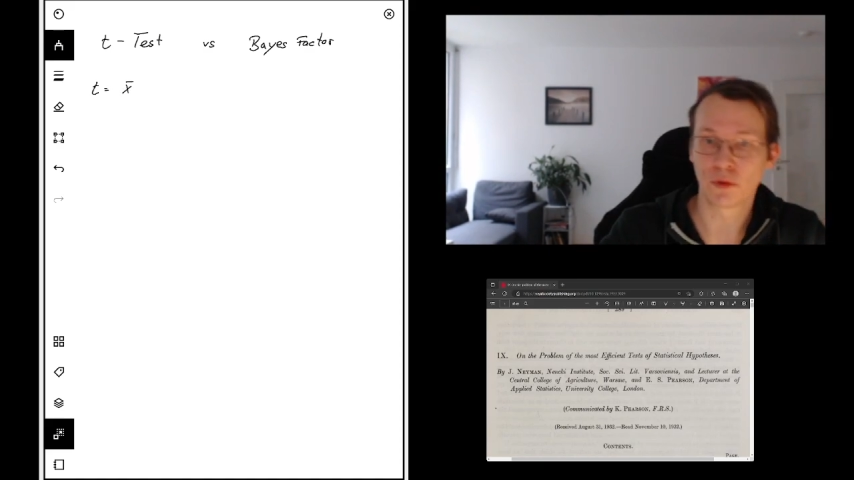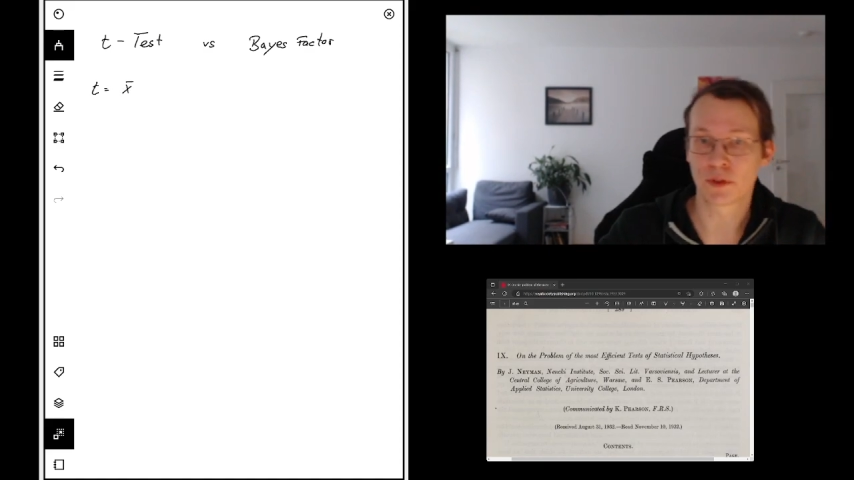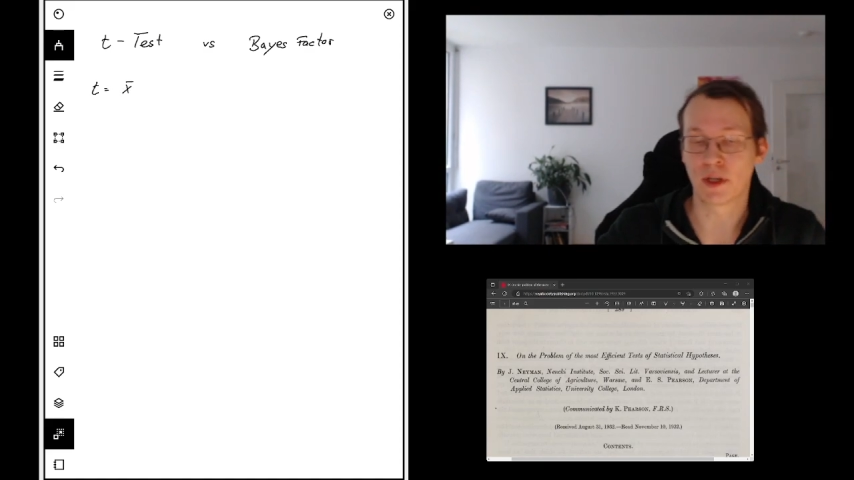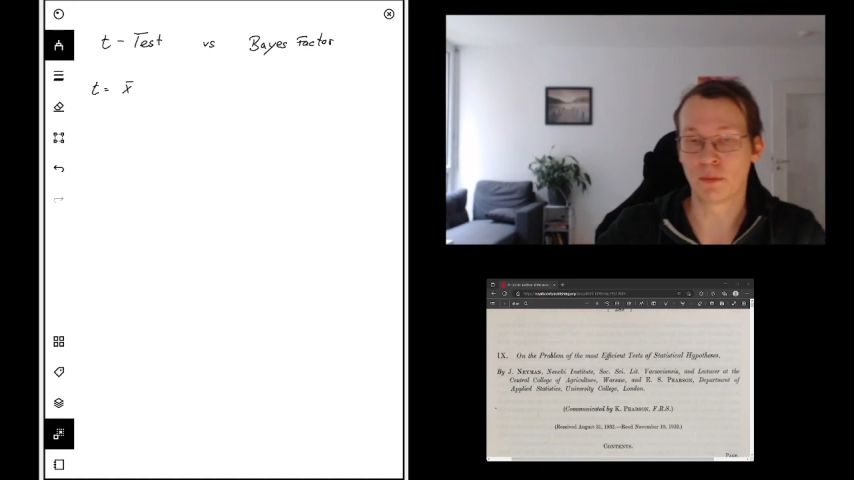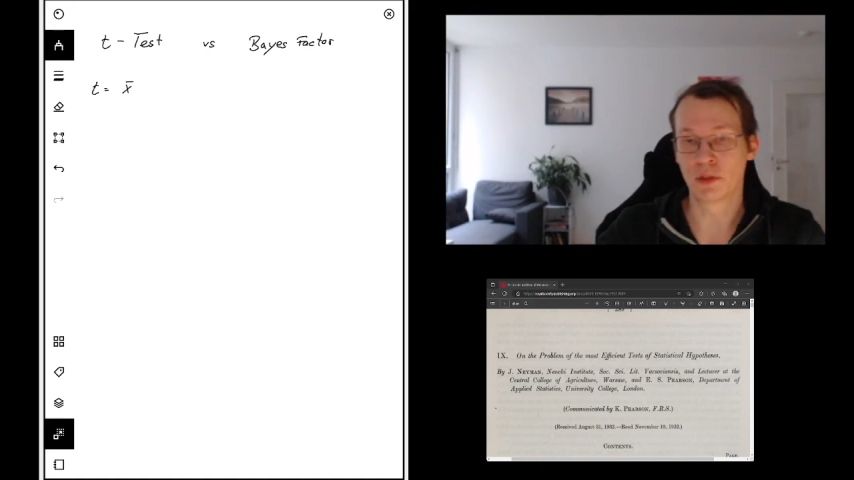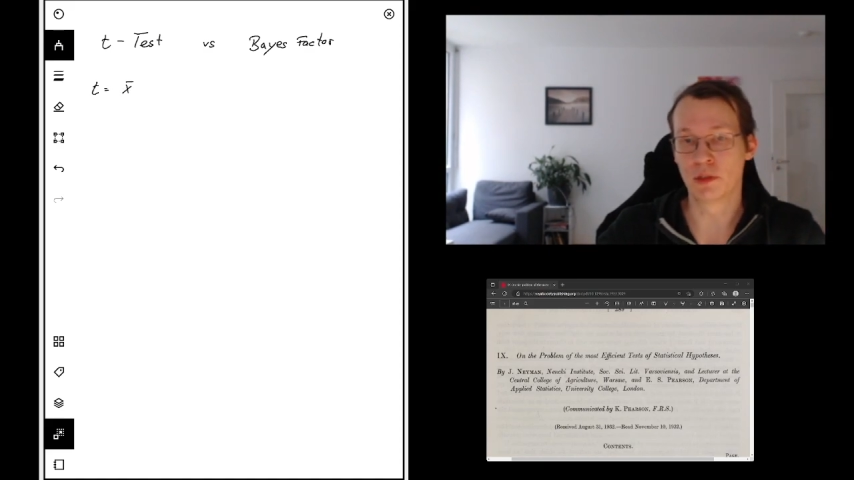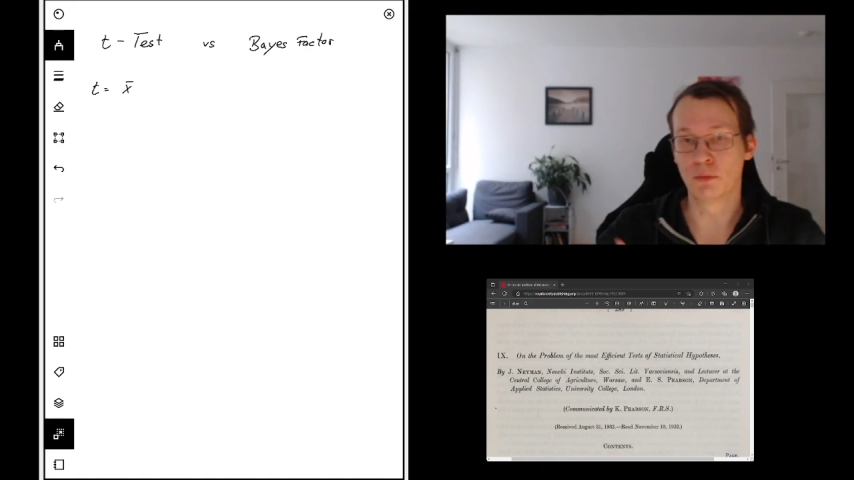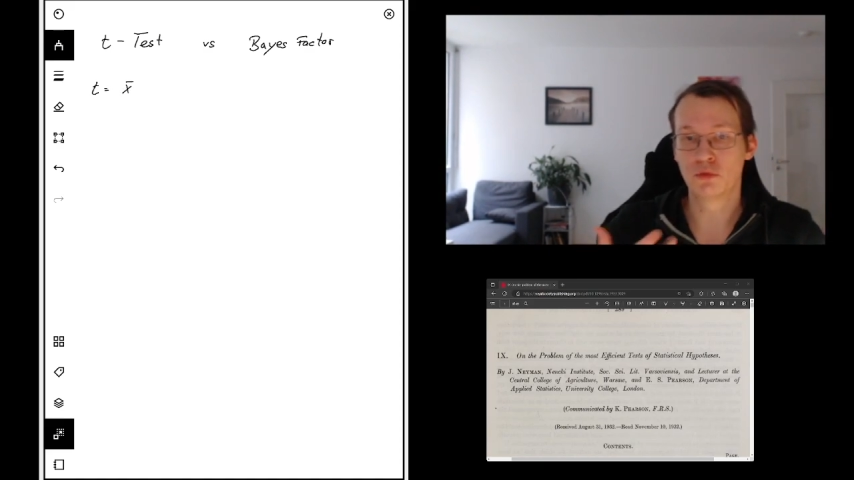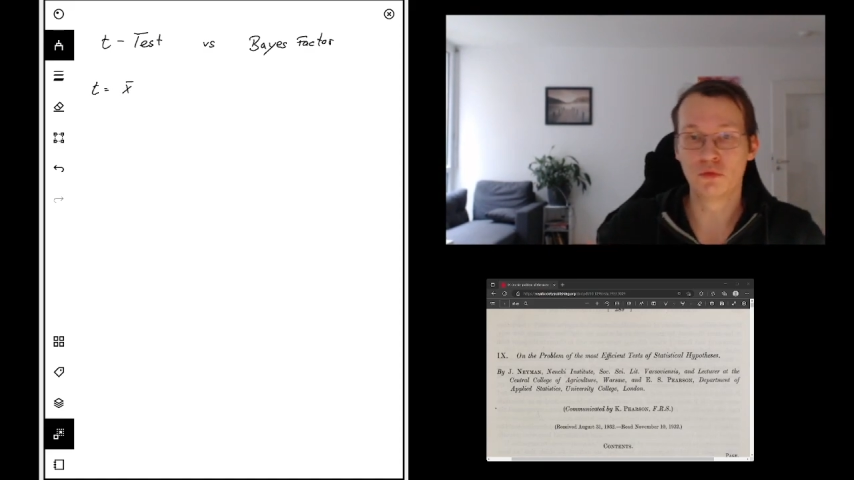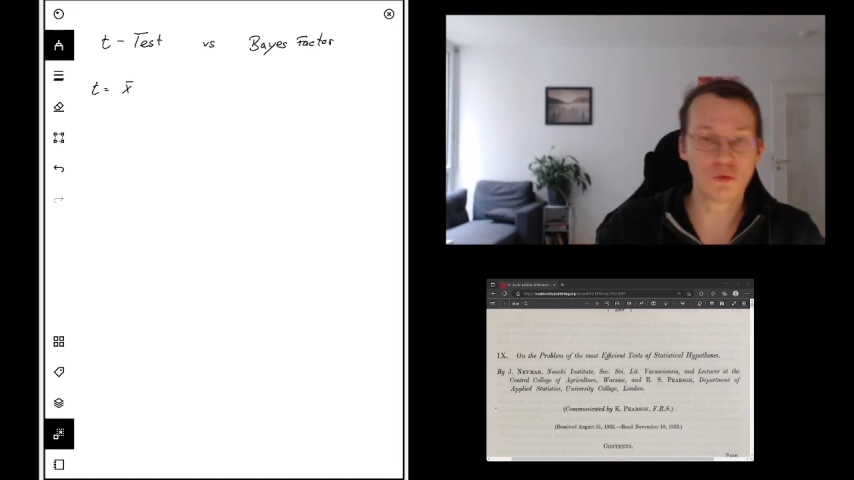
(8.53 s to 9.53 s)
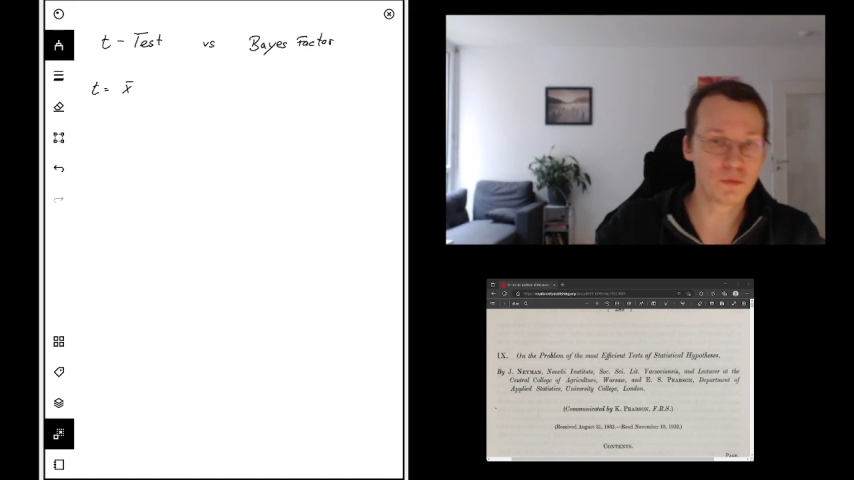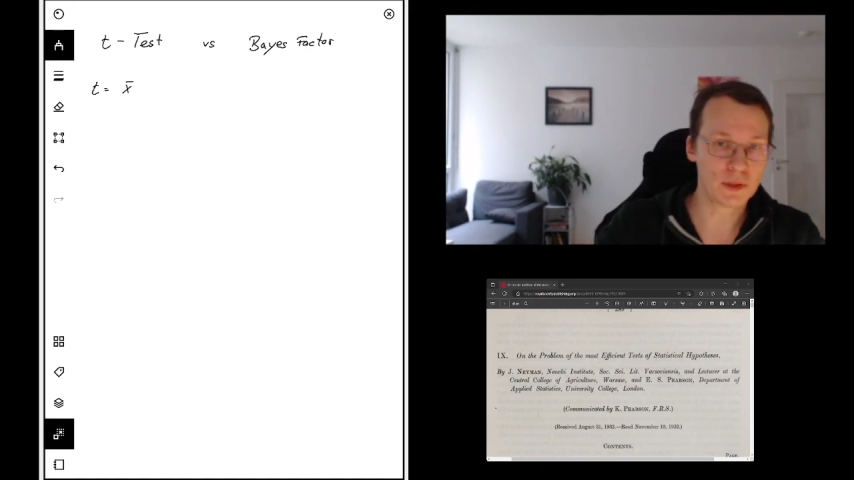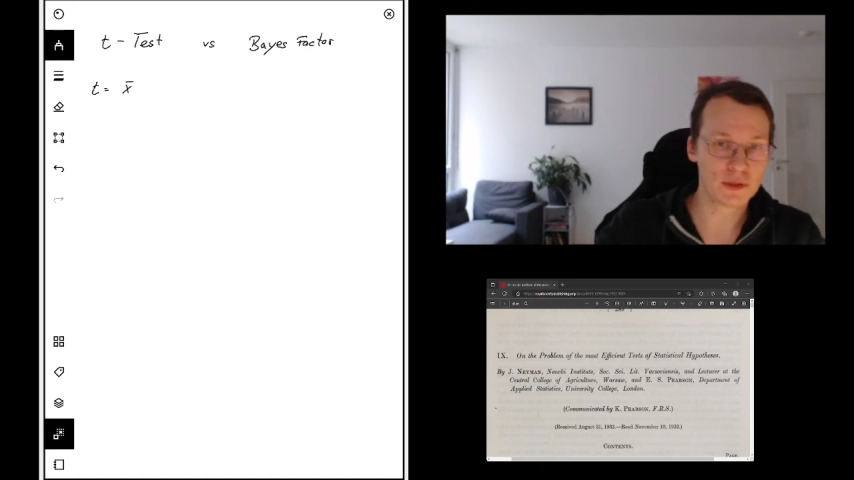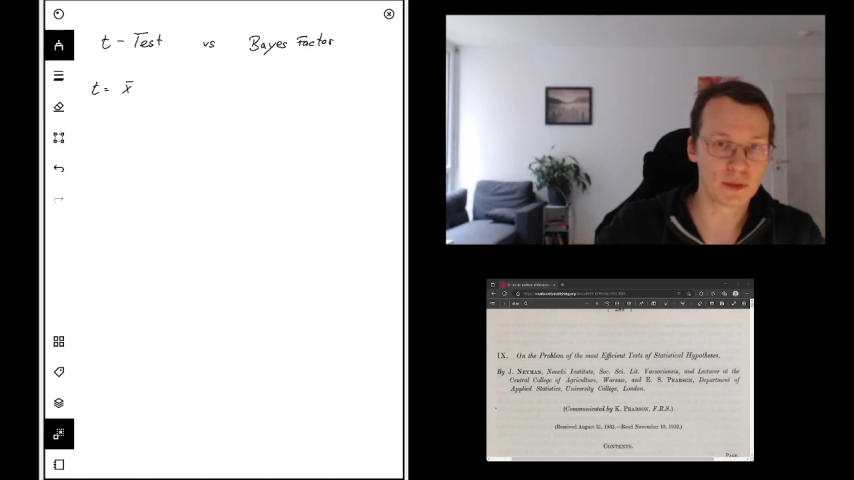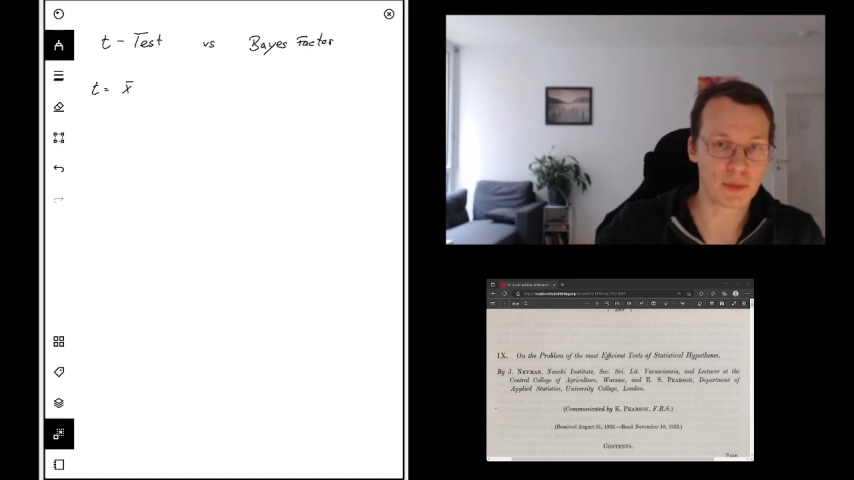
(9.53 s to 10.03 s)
example, improvement that